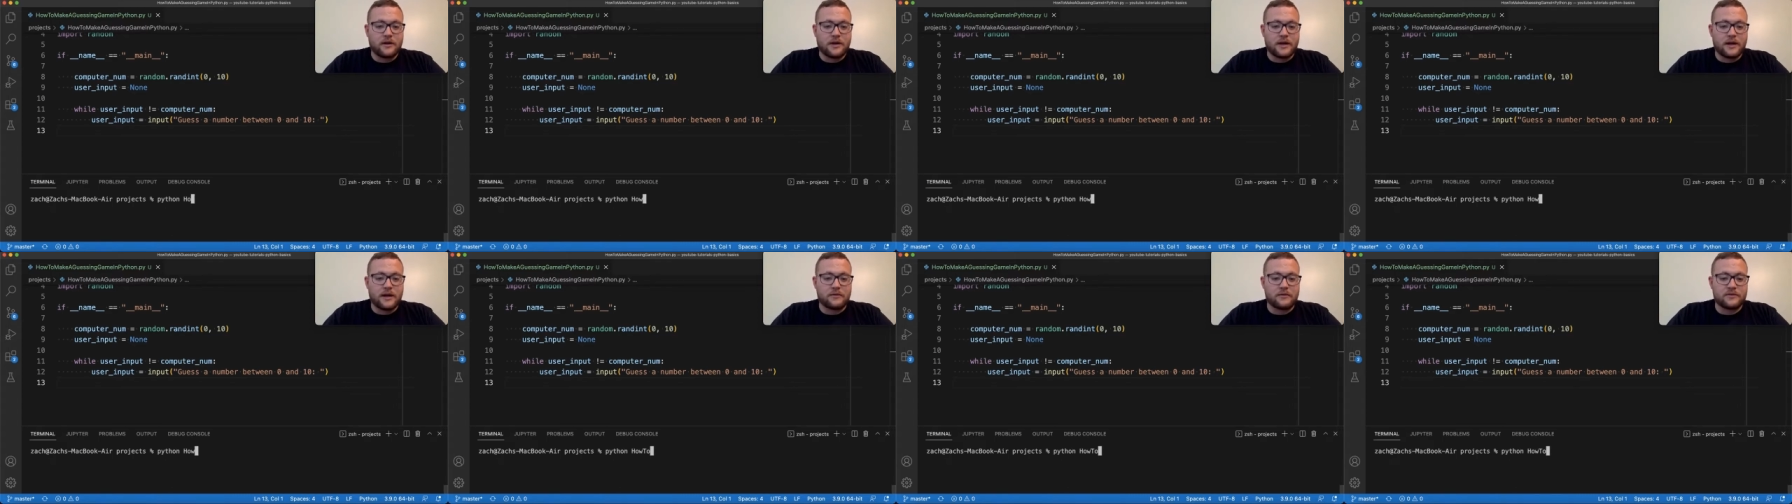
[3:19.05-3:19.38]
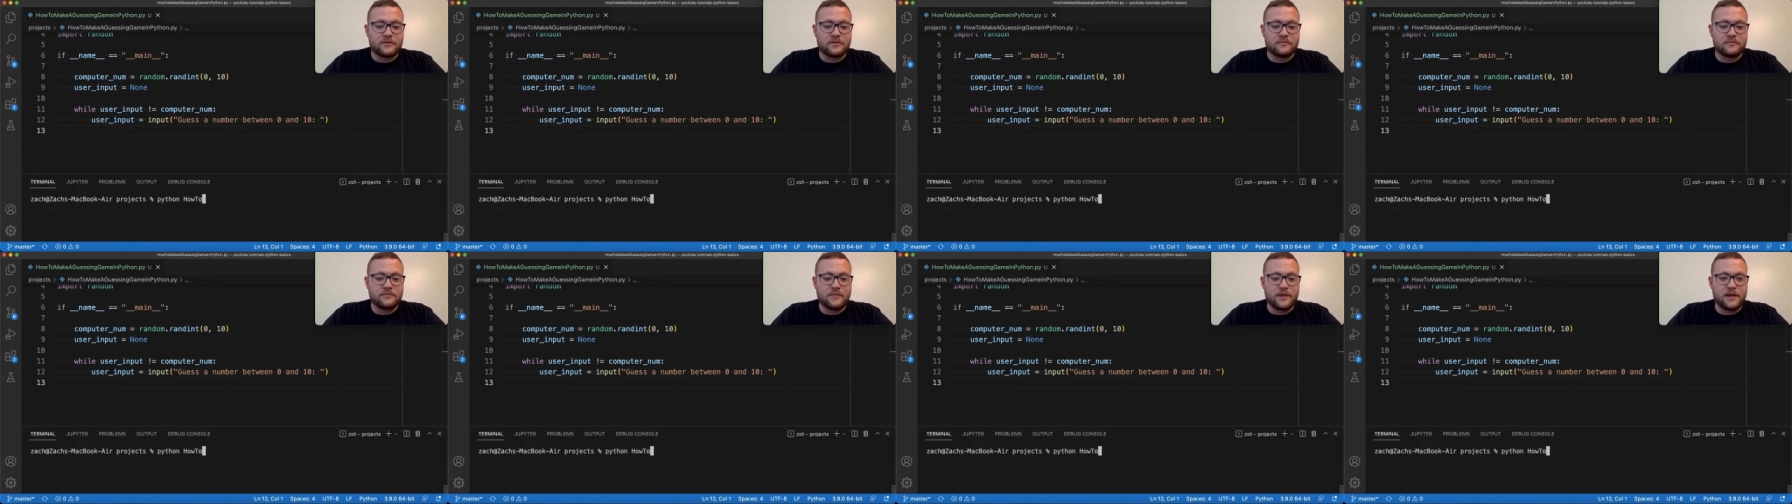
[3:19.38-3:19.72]
how
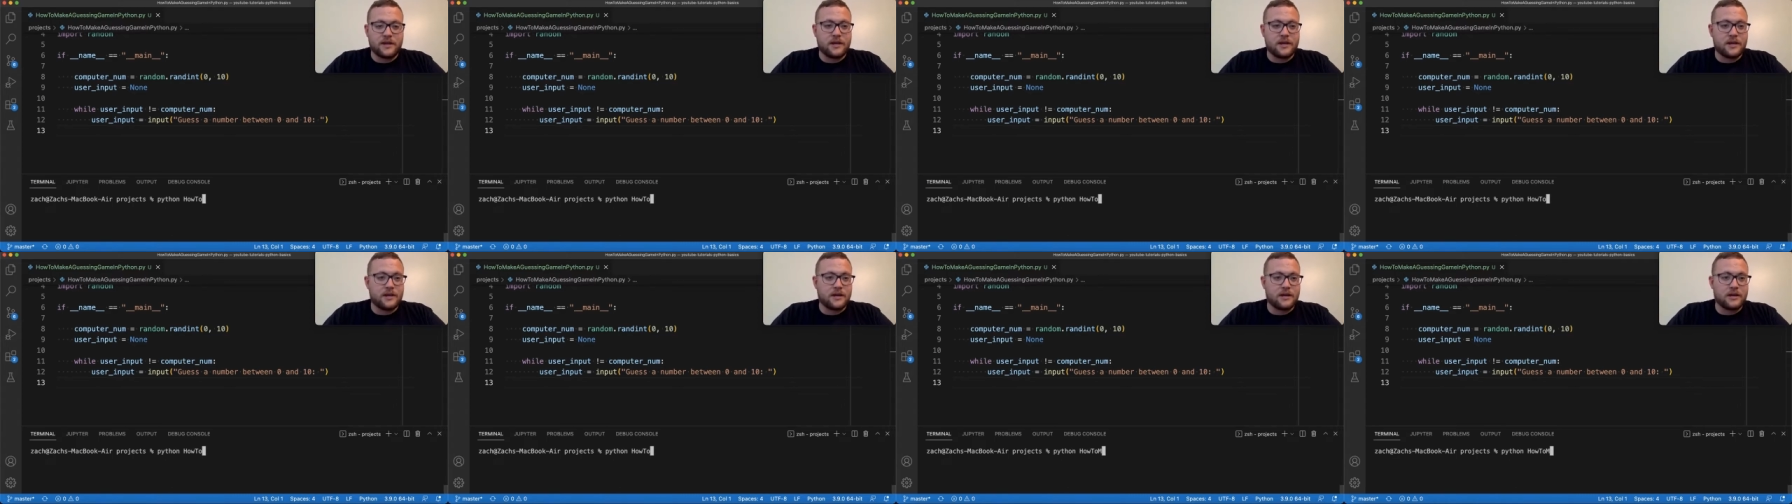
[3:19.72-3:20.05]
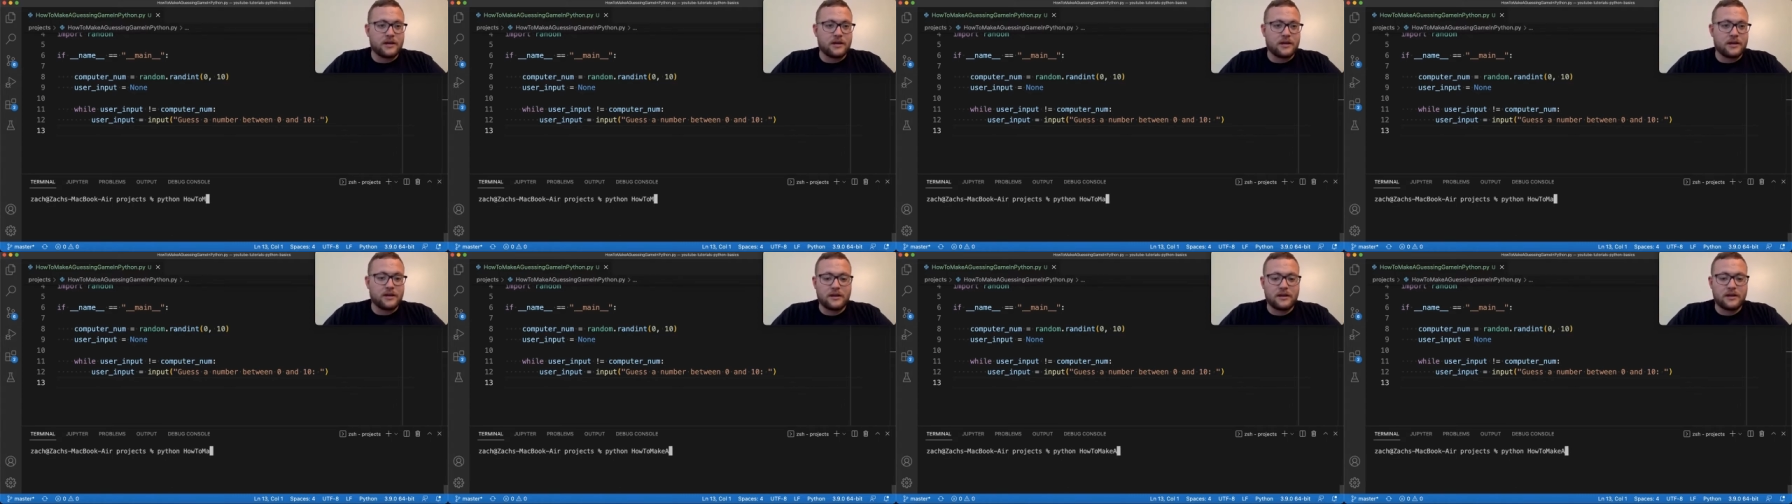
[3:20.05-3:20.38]
to make
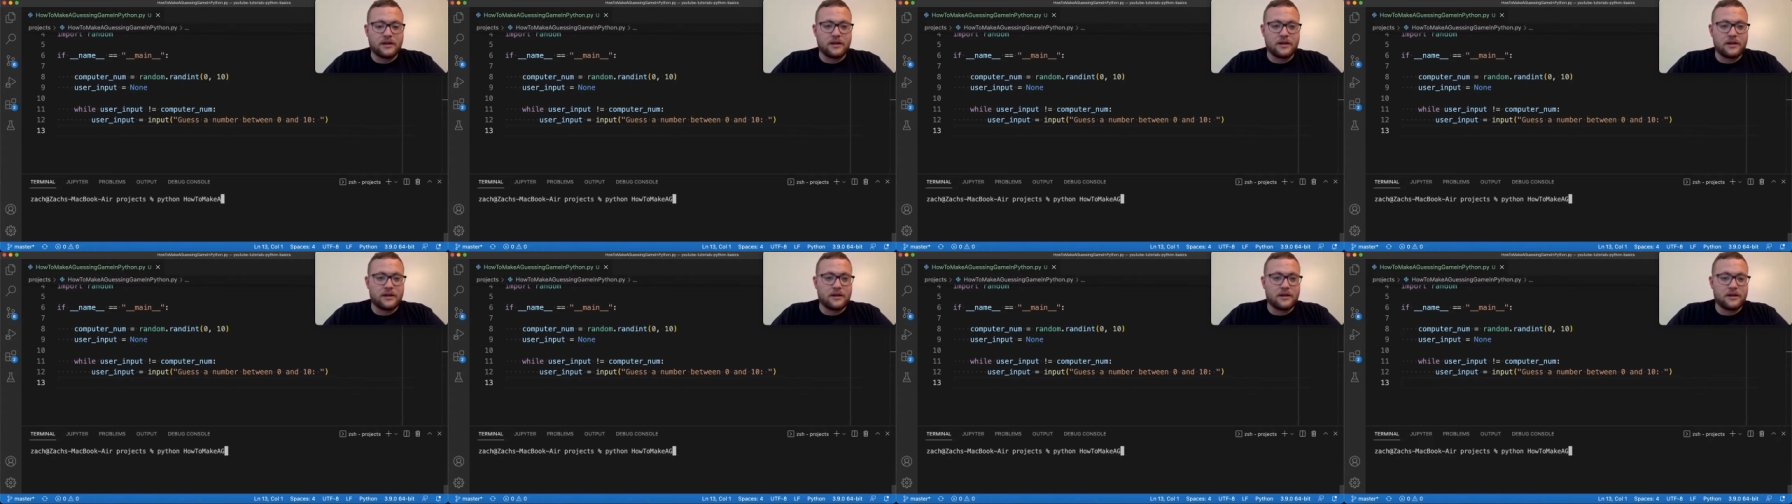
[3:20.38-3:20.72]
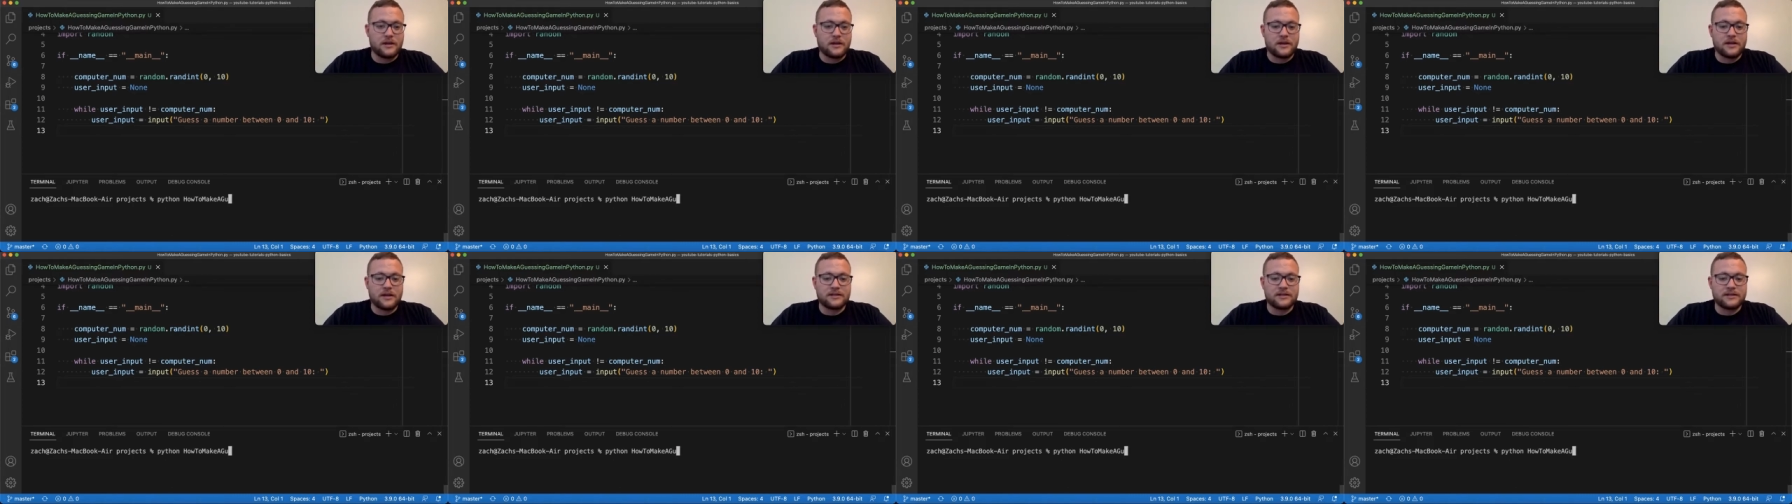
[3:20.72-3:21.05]
a
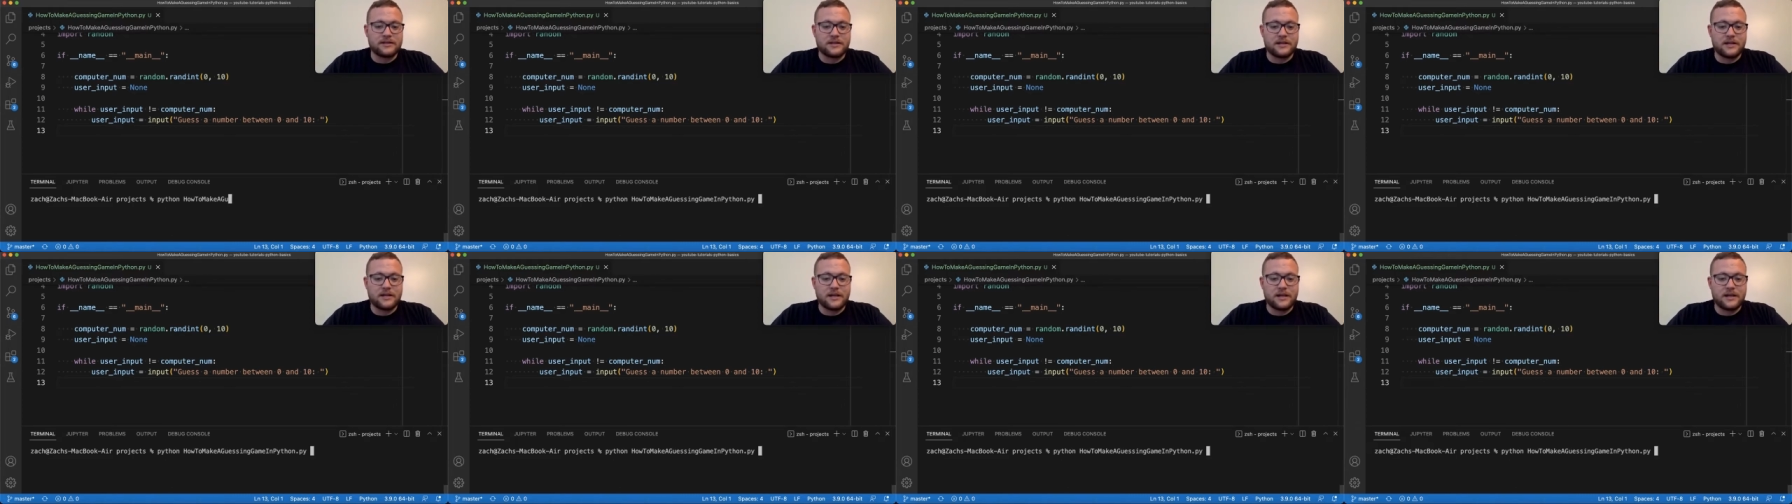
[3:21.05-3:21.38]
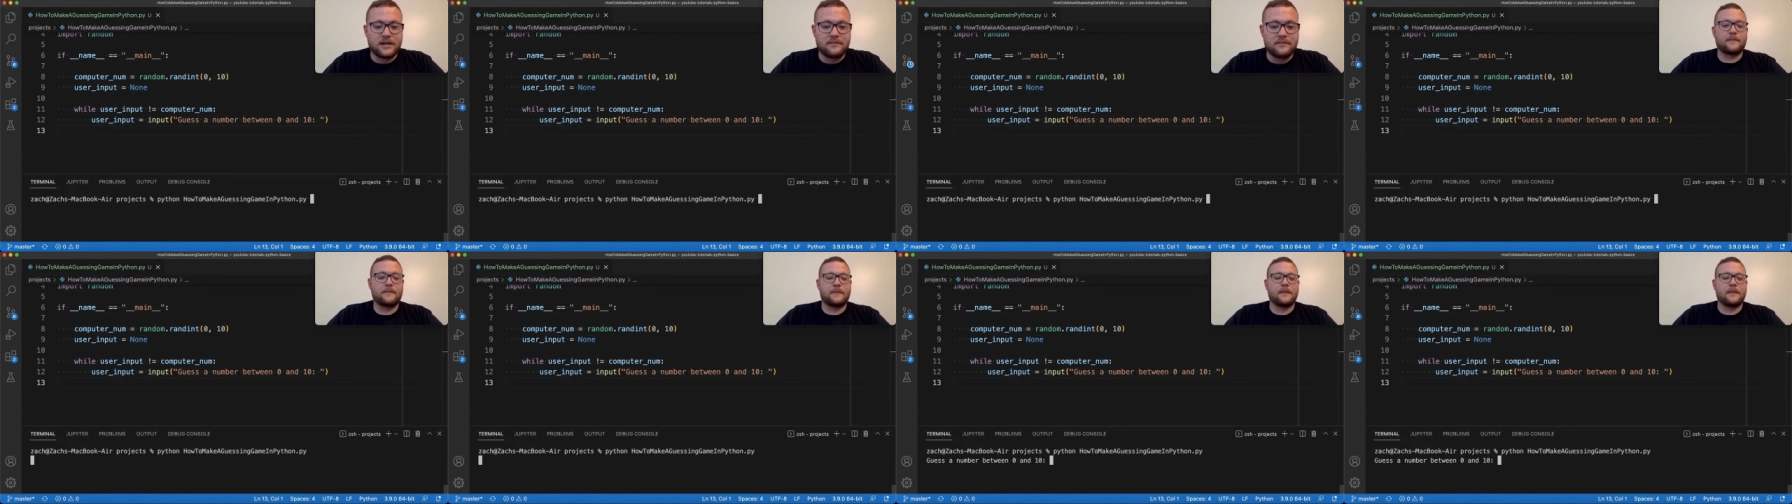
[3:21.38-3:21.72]
guessing
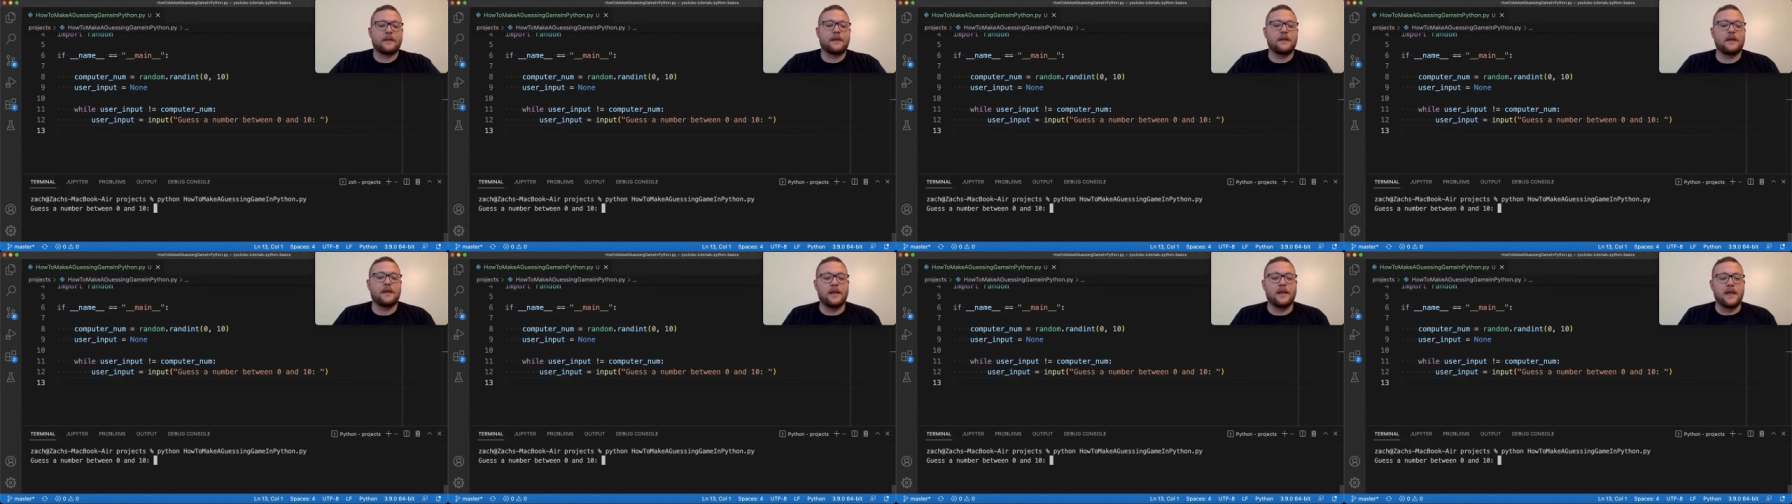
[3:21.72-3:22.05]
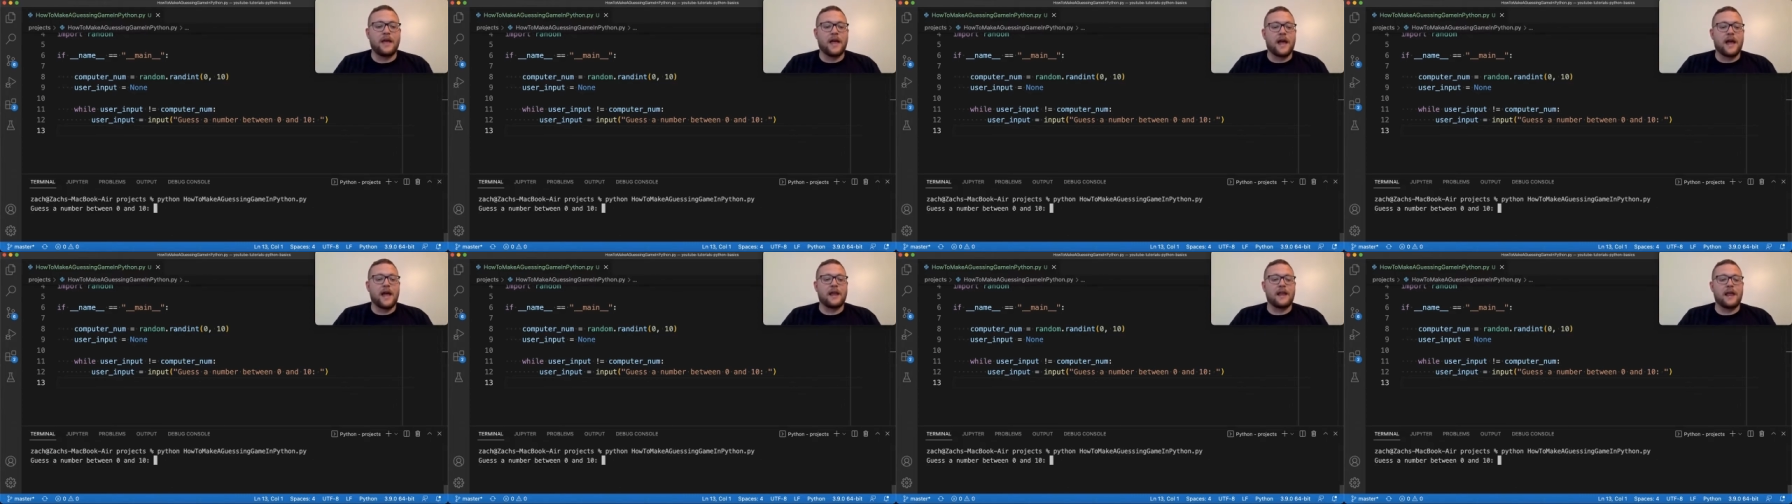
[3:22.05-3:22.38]
game.
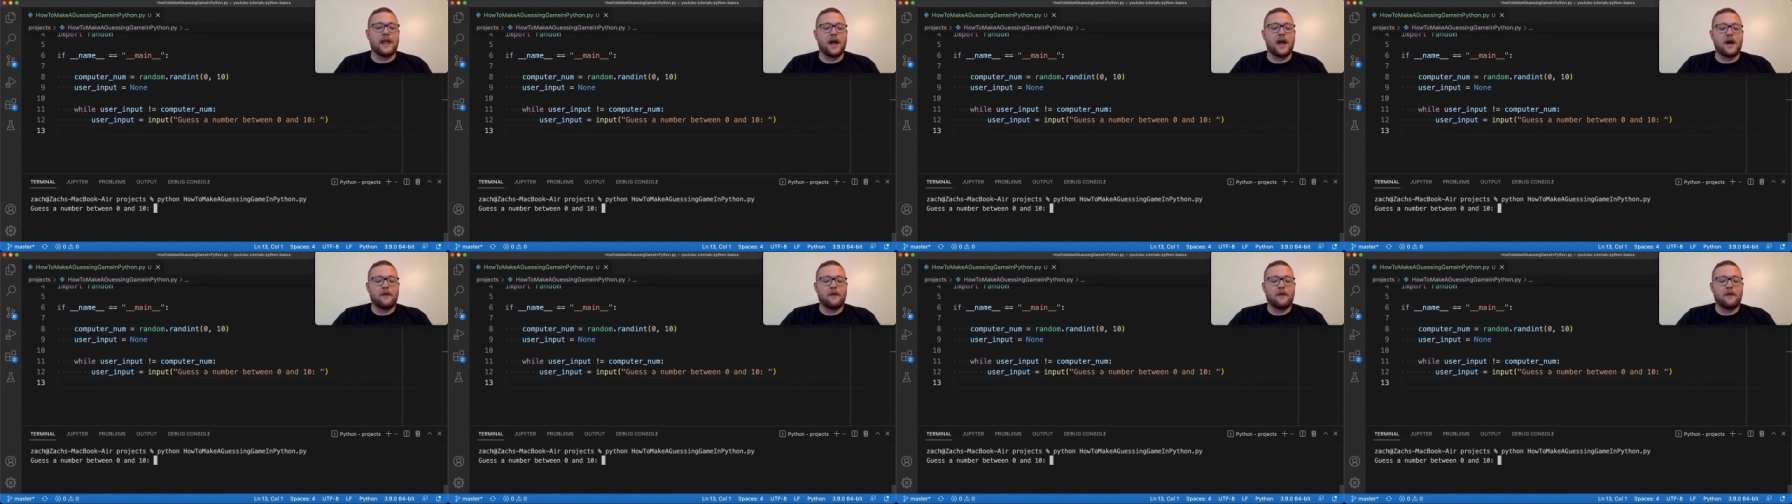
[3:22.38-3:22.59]
And now